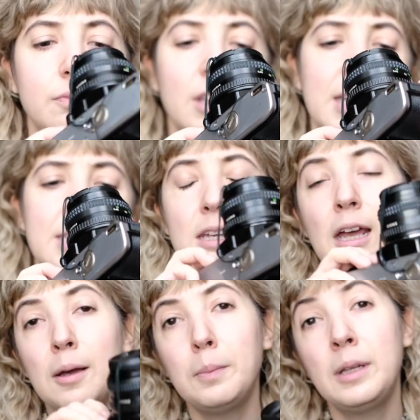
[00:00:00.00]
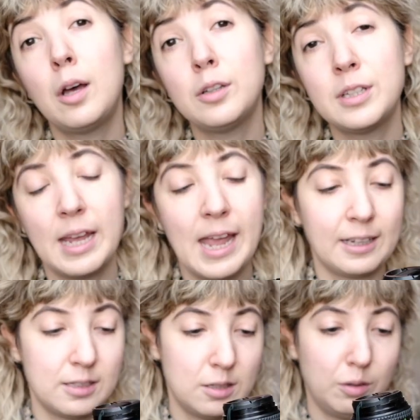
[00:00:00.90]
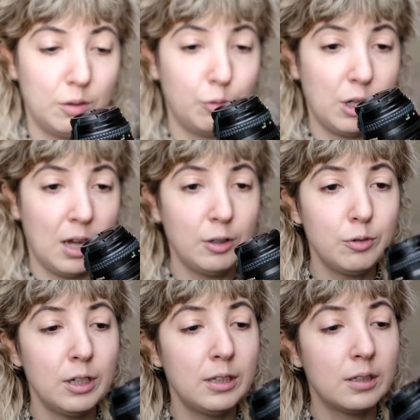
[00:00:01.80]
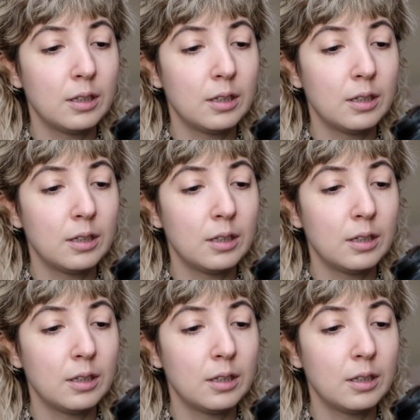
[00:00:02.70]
It's a Minolta X300.